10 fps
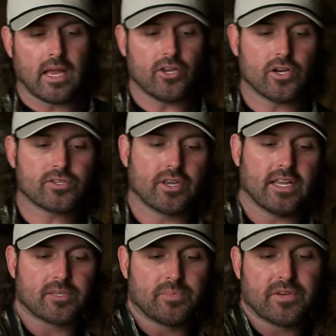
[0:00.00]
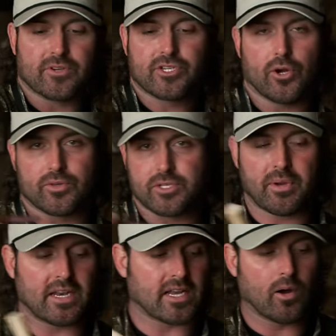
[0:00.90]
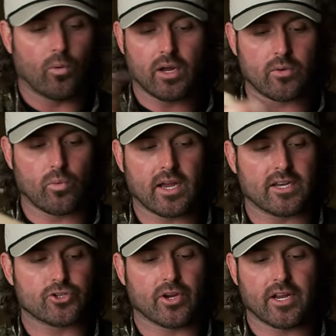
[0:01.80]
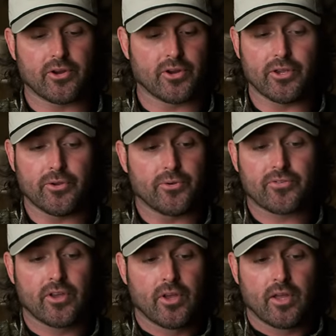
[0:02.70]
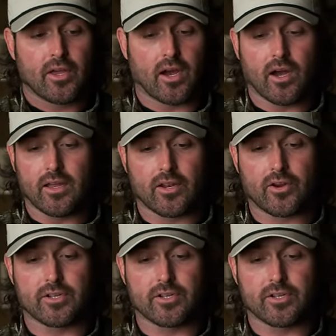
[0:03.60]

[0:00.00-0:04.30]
And you also can get some different tones depending on what kind of striker you use in a